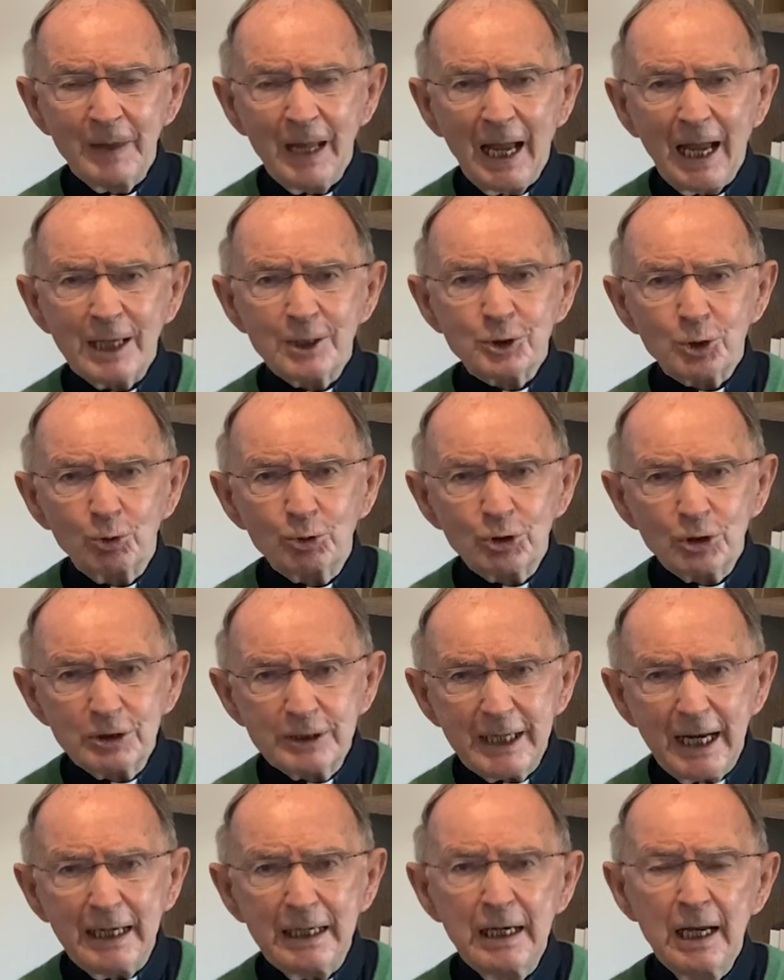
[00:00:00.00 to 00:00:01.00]
And so
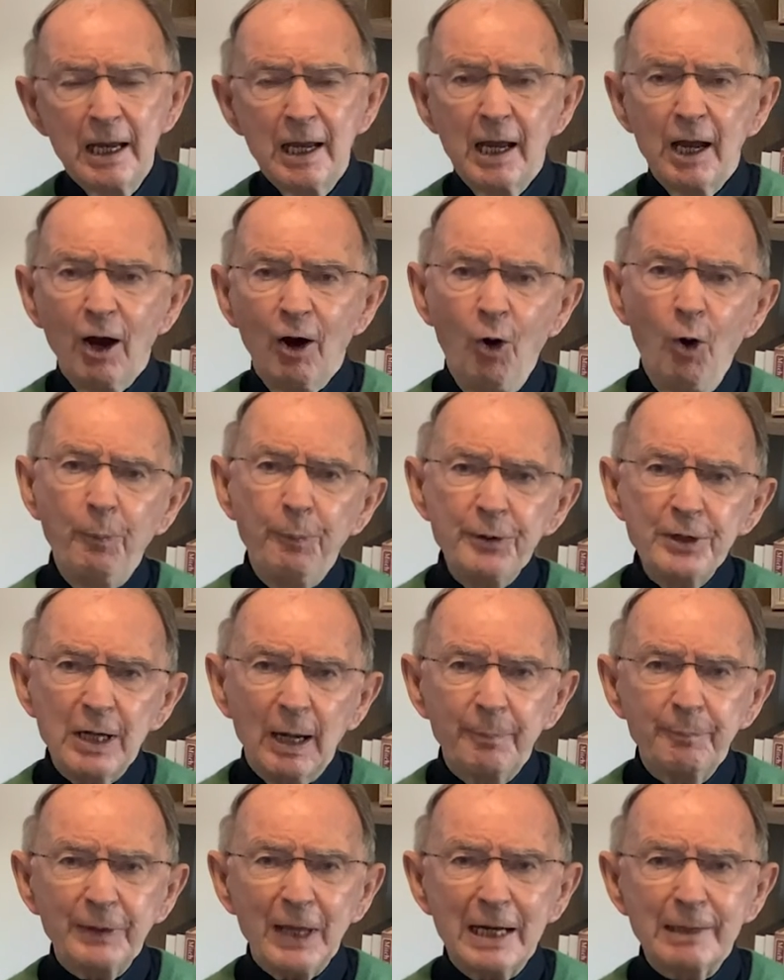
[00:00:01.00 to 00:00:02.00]
today, open
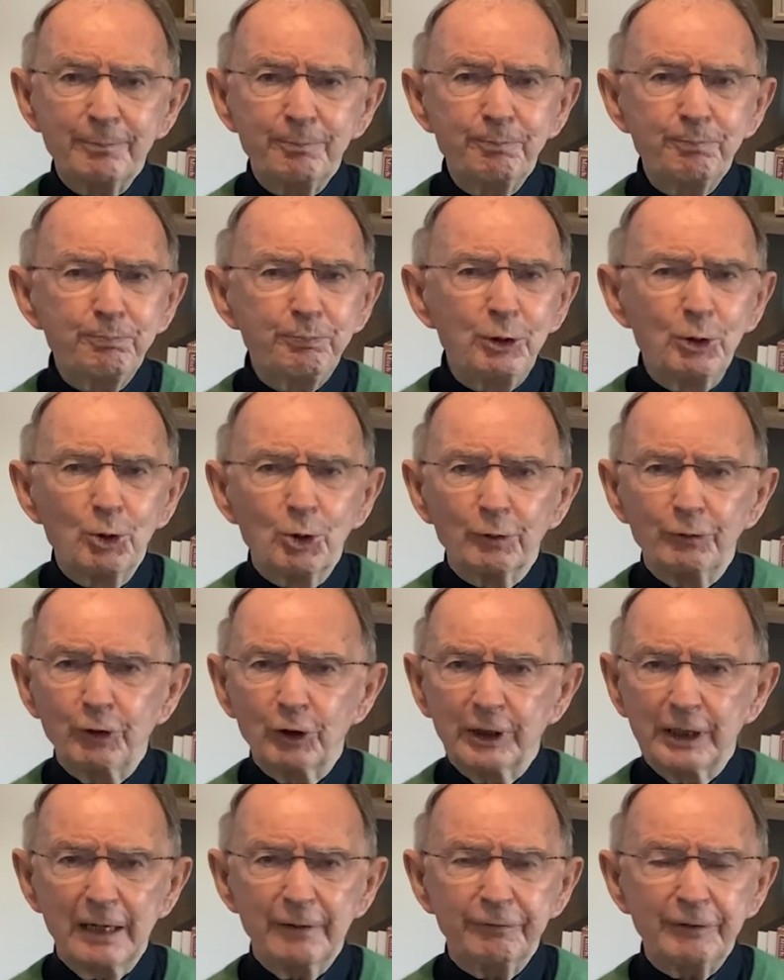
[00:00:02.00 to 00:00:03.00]
up that beautiful
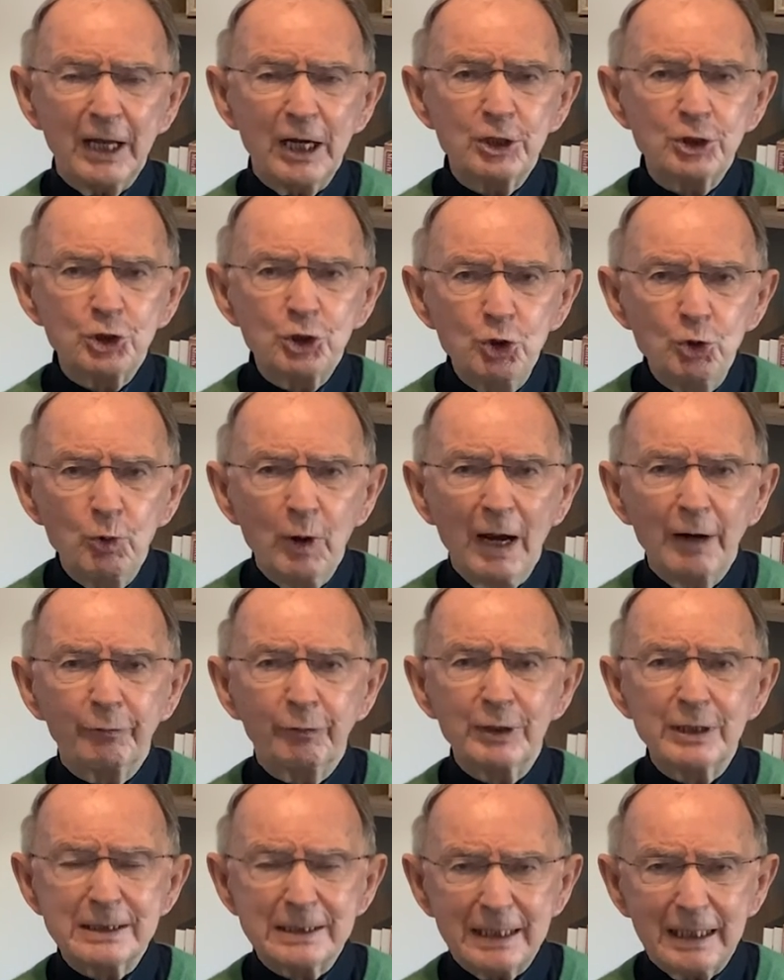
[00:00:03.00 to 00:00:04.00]
gift that you have
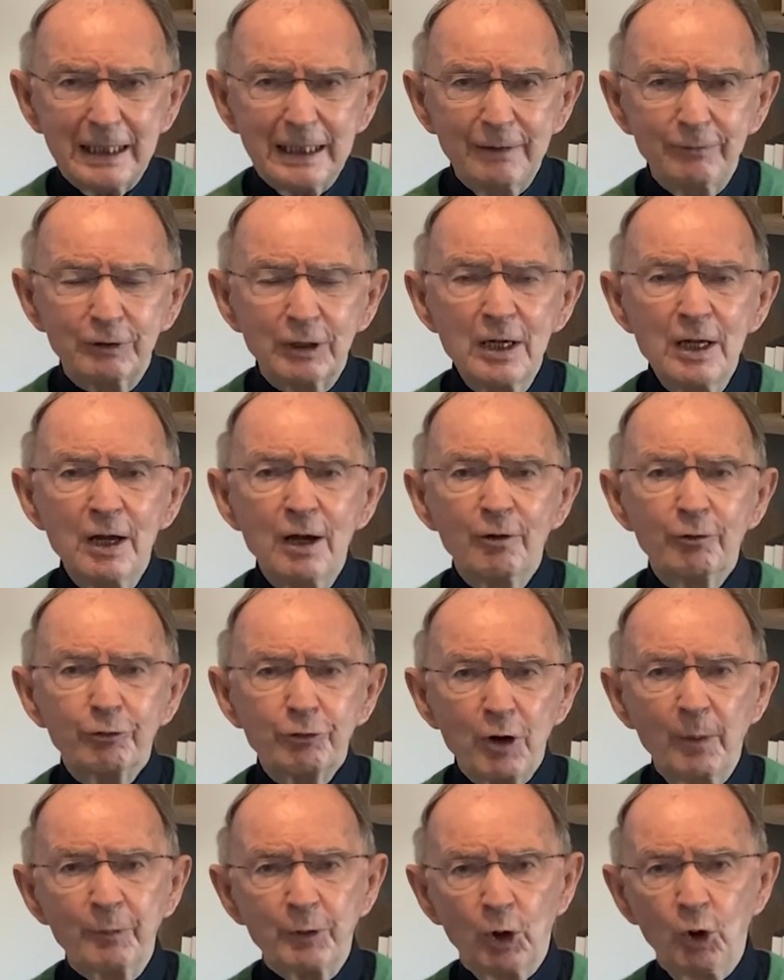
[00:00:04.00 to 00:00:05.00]
received
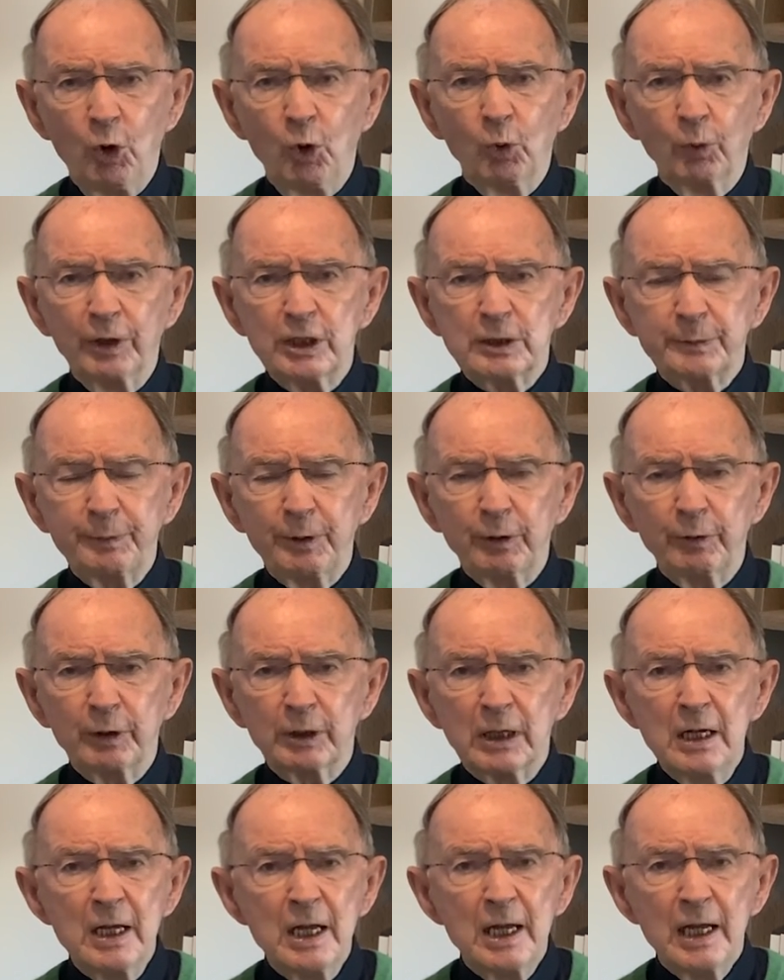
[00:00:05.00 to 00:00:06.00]
from the Holy
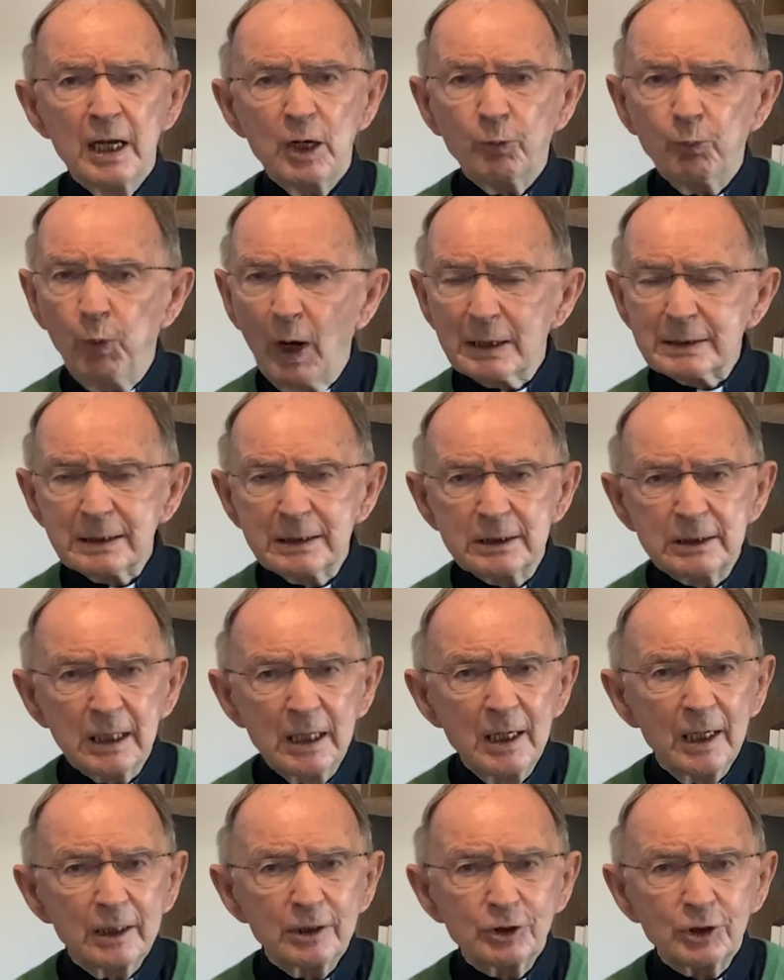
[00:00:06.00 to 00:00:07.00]
Spirit. It wasn't
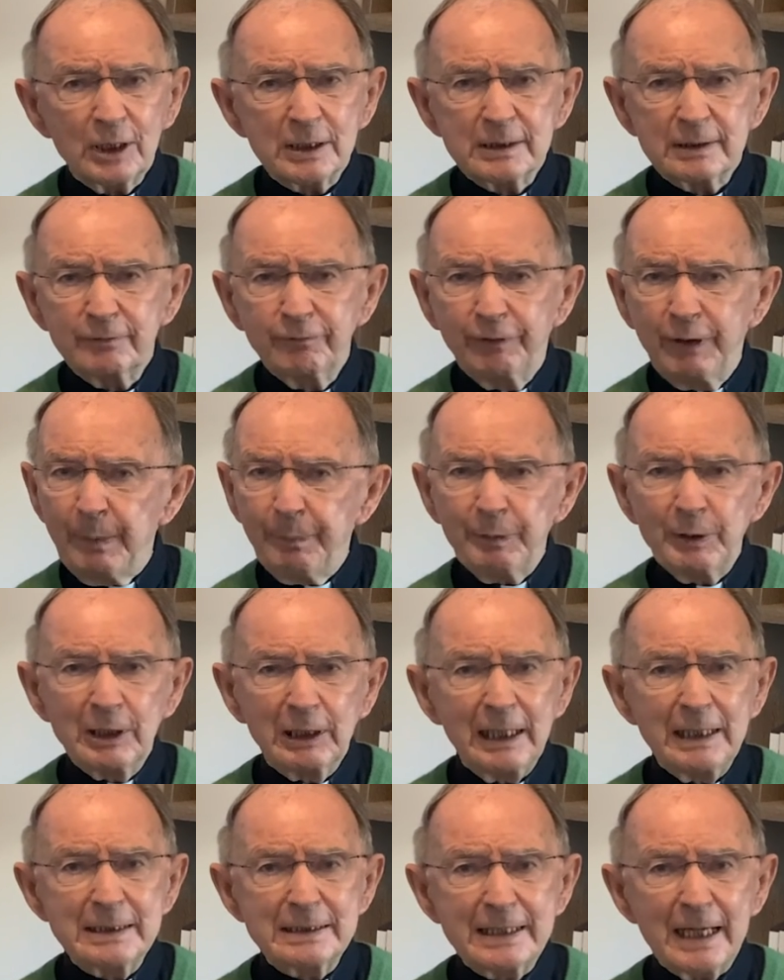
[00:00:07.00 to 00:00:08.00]
just
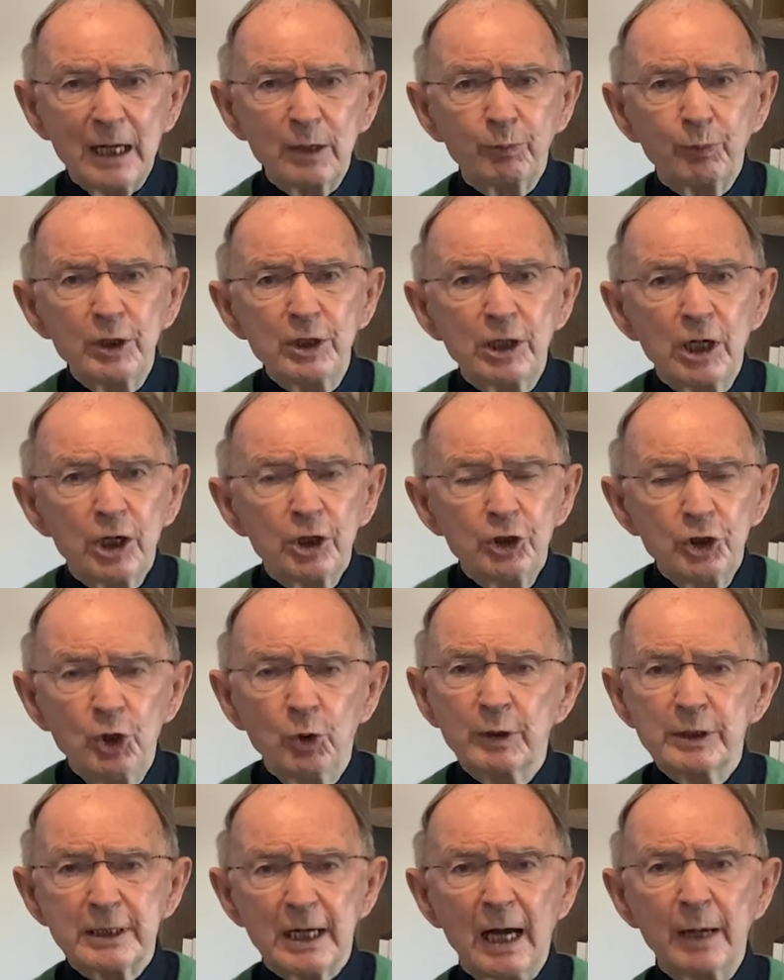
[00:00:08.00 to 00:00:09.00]
flippantly said when
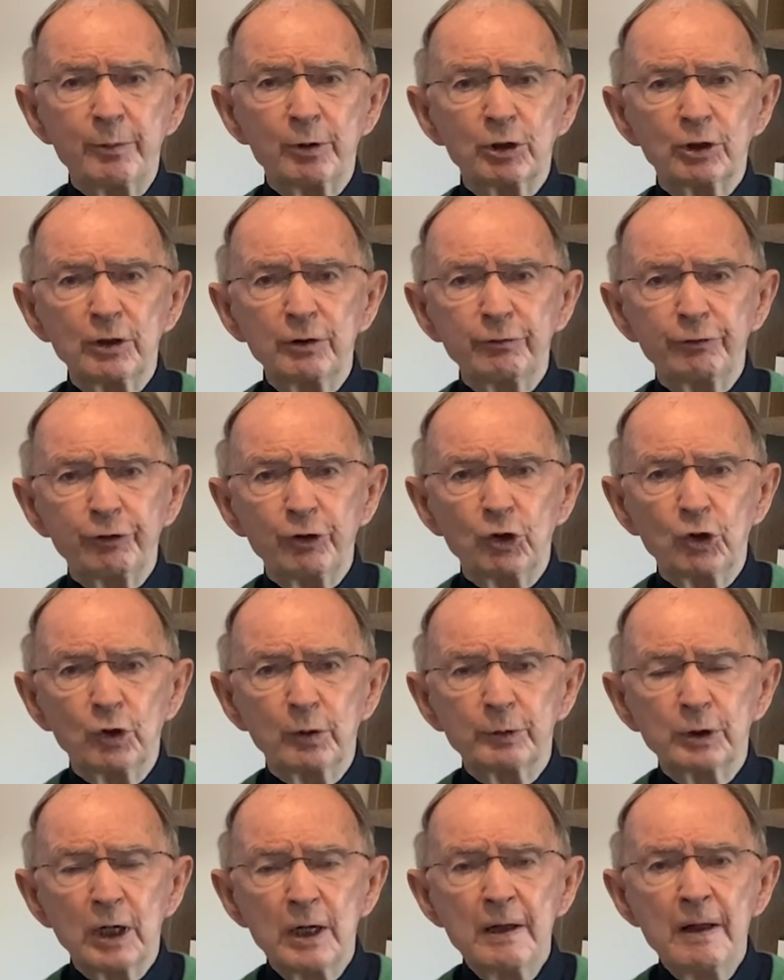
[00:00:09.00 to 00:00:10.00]
you and I were
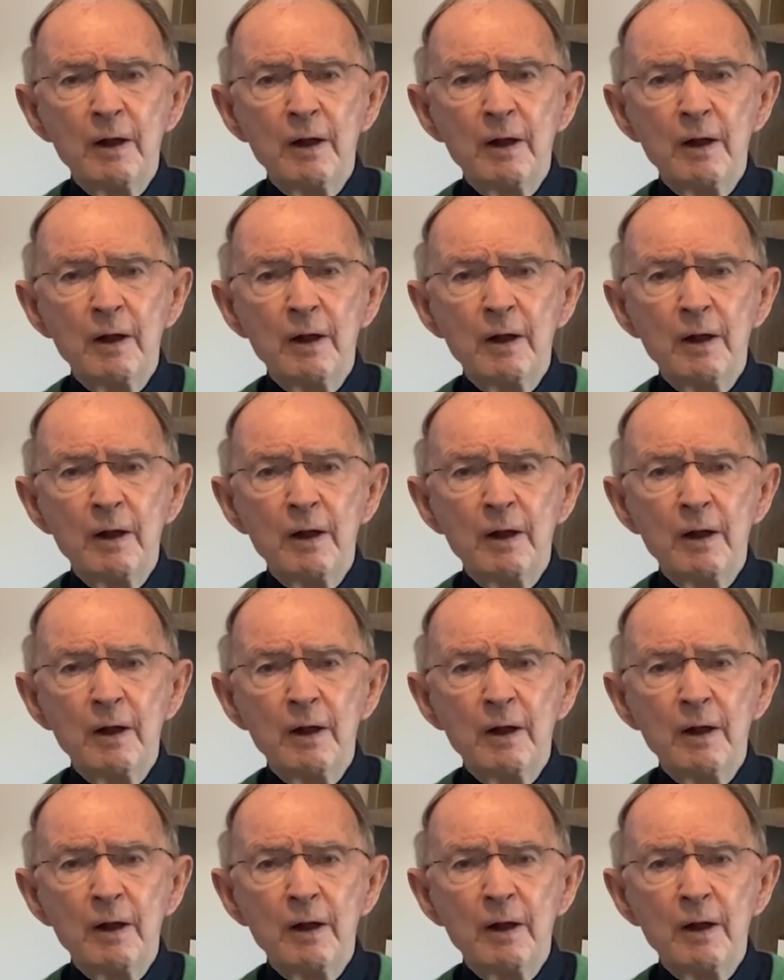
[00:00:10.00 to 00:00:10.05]
confirmed.